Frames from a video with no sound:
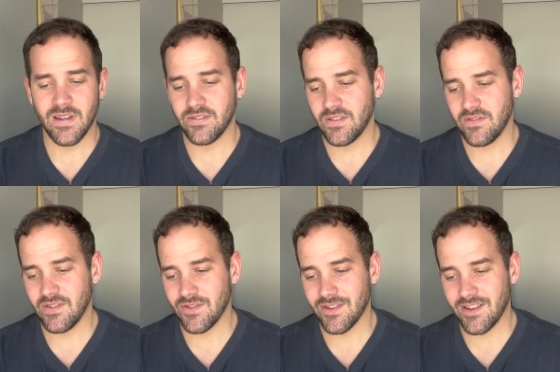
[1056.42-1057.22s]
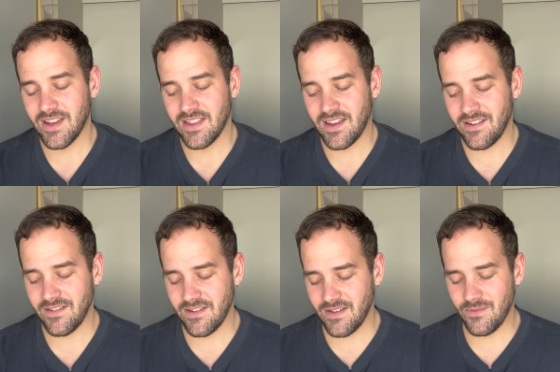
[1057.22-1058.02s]
kind of just feels like again
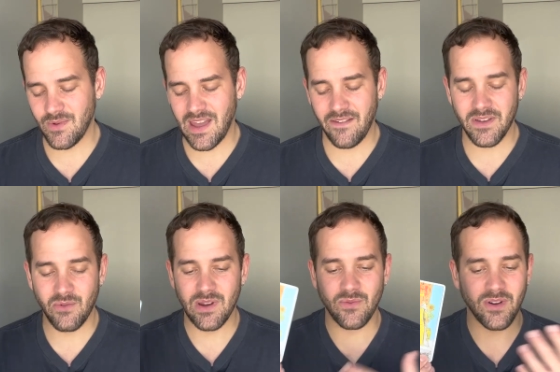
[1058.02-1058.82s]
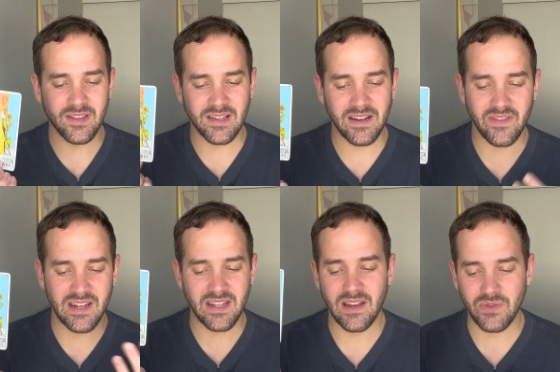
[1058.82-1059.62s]
I, we have the Queen of Wands kind of
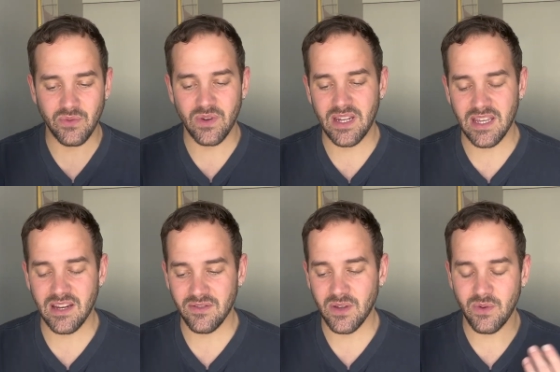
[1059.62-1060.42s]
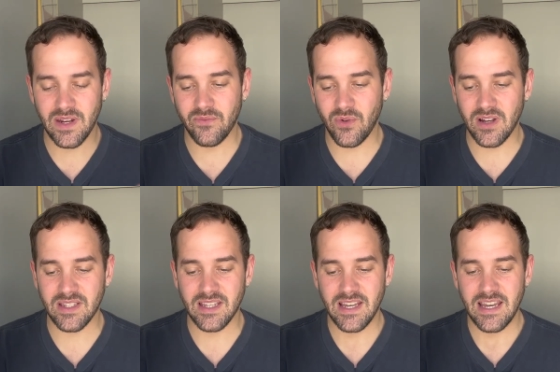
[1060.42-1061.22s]
ending out the reading here. The Queen of
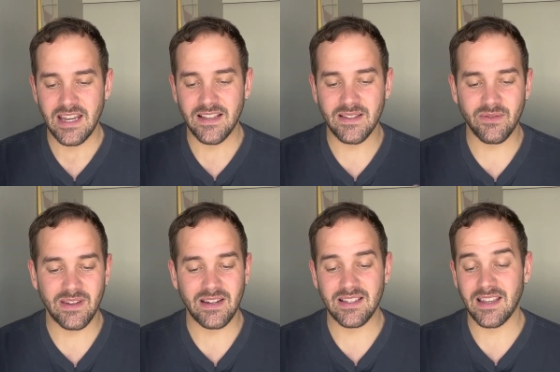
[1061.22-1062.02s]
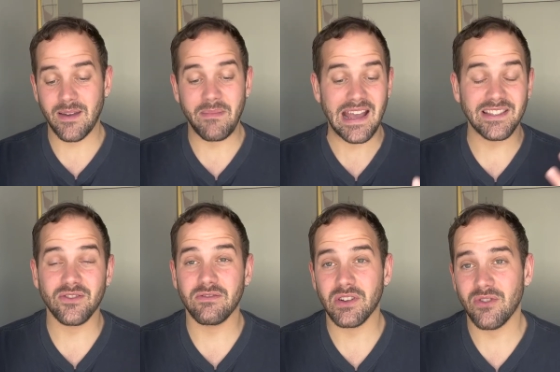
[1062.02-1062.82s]
Wands is someone that is like a
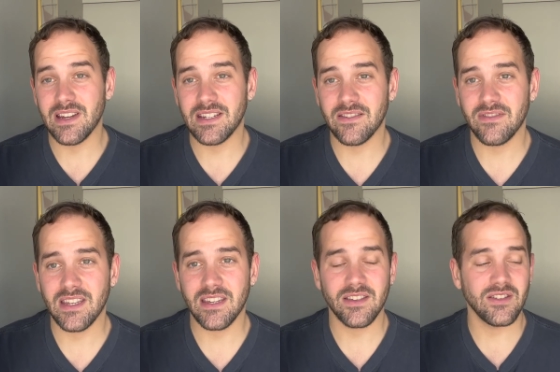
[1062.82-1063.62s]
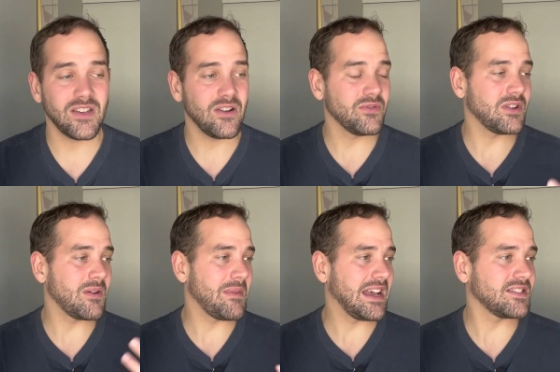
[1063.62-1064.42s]
master of their creativity. You know,
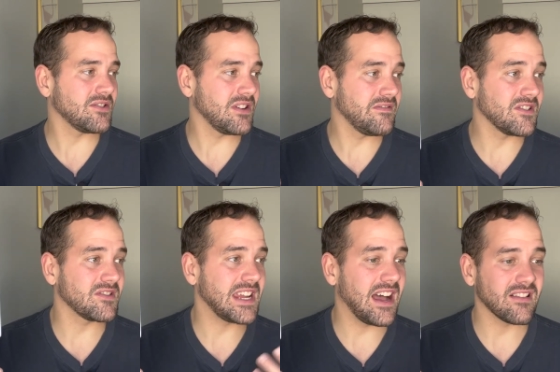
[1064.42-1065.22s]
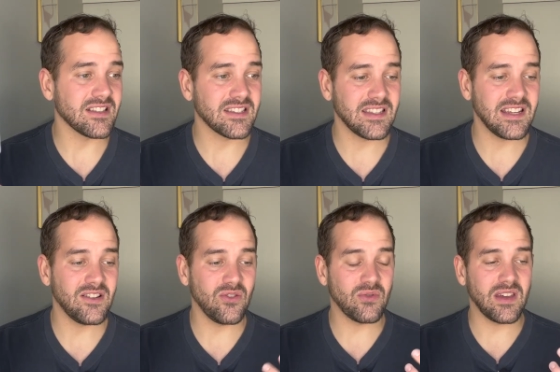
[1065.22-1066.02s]
they're a master of their talents. They
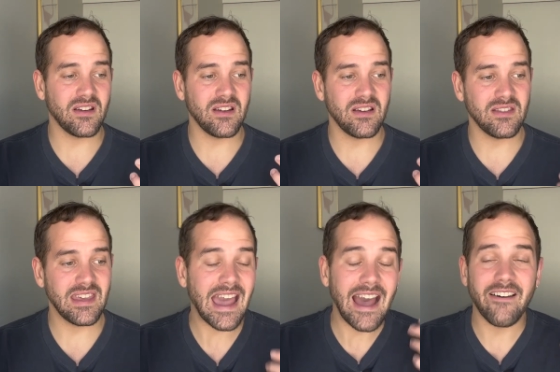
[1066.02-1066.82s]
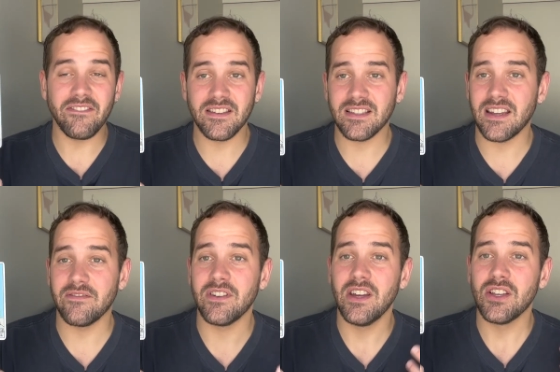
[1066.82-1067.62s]
know that they have this kind
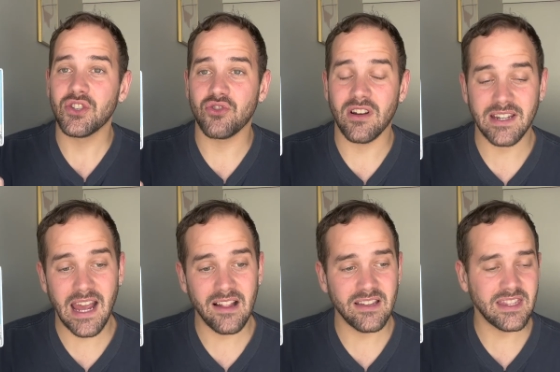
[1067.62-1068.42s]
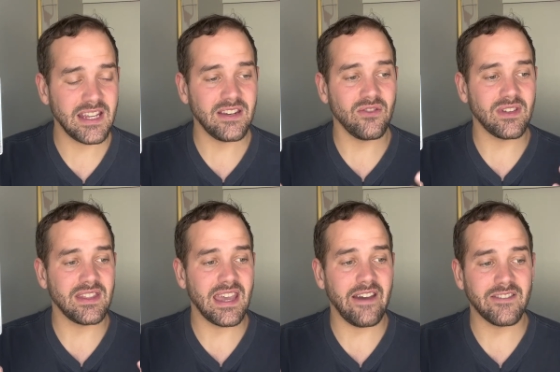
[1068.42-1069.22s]
of strong talent. They know
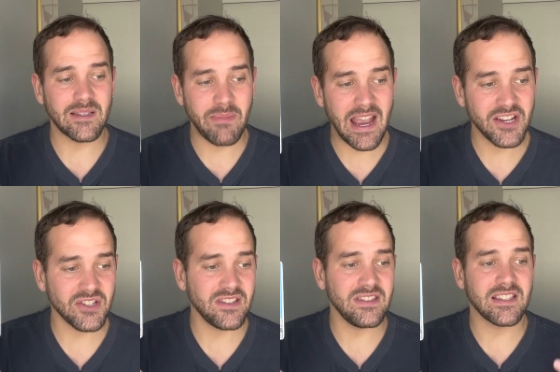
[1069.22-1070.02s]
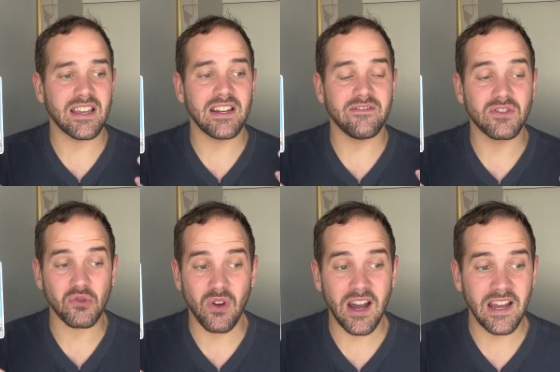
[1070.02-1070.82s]
that they have this passion, this kind of
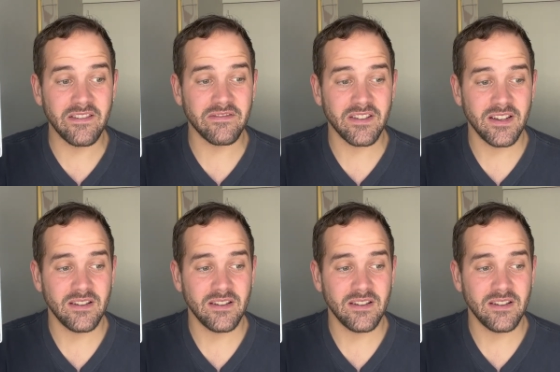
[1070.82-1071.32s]
drive.